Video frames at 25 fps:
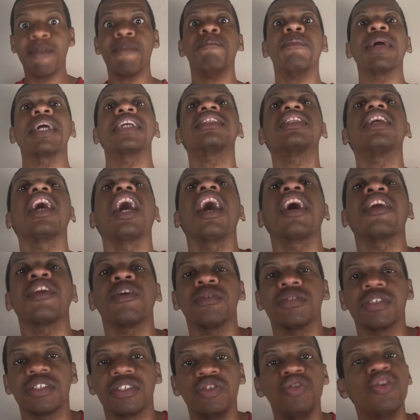
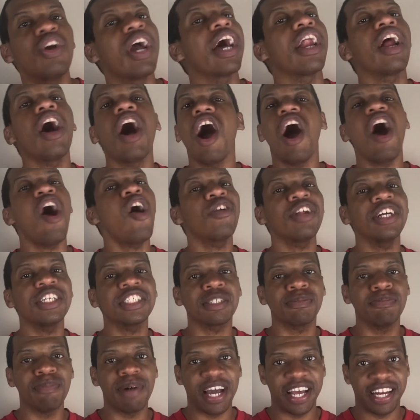McDonald's, you got all
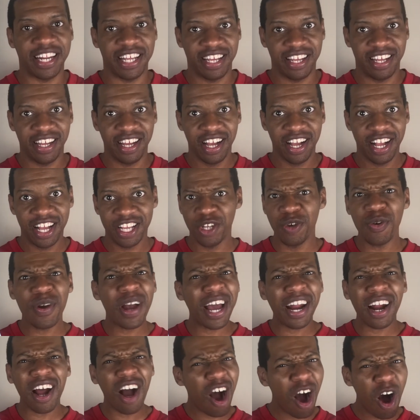this money. You
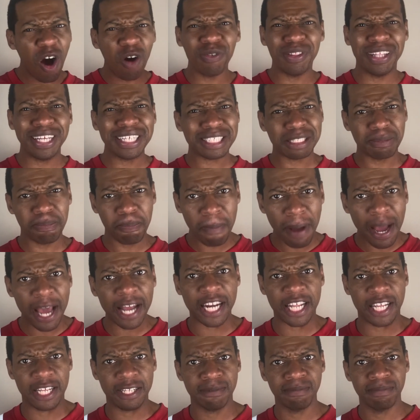got all this
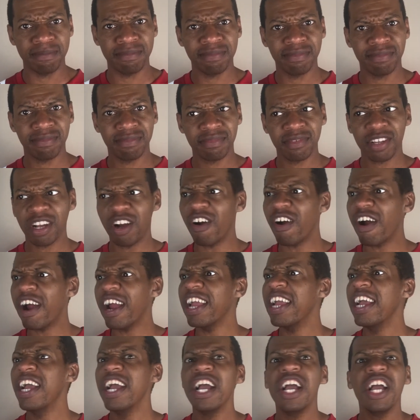money, all
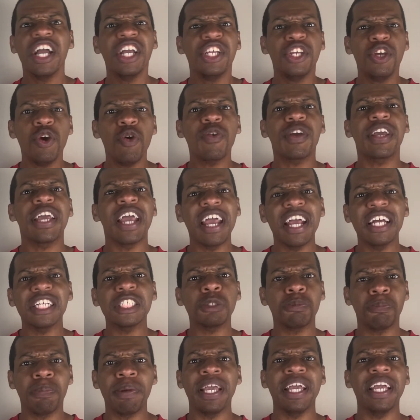right? You can't
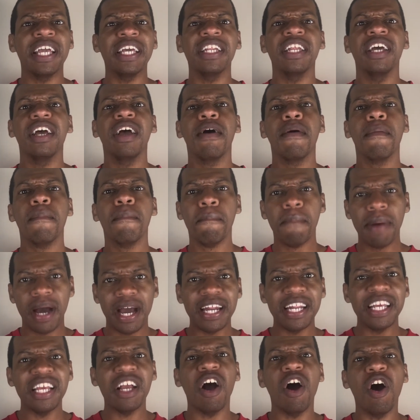spend
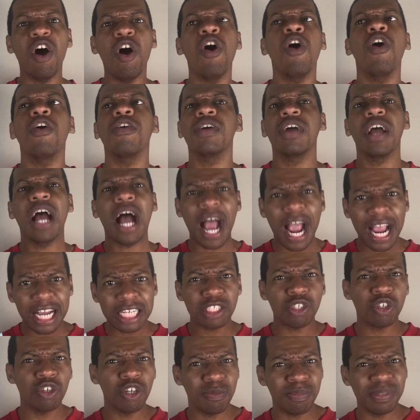money on
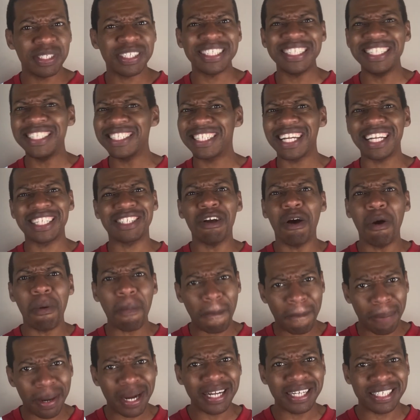ice cream machines that
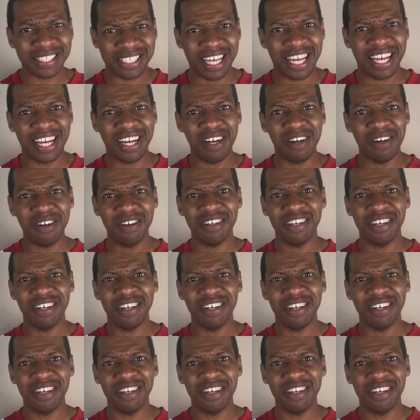don't break down?